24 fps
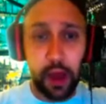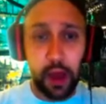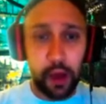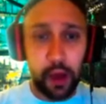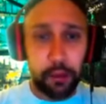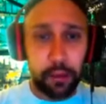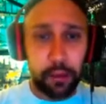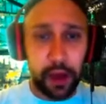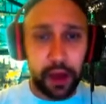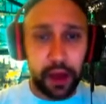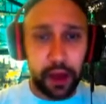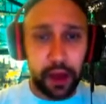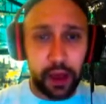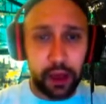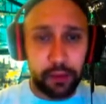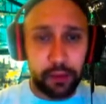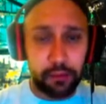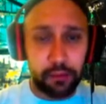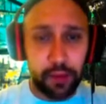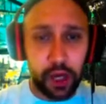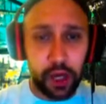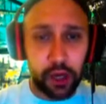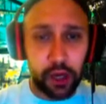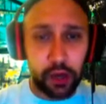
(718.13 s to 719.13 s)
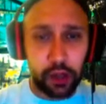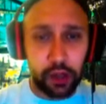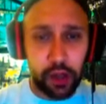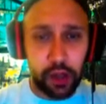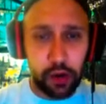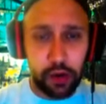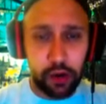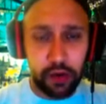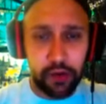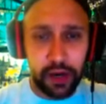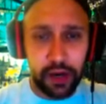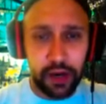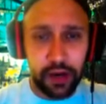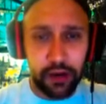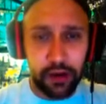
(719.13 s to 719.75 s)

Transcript: But Cloak over here is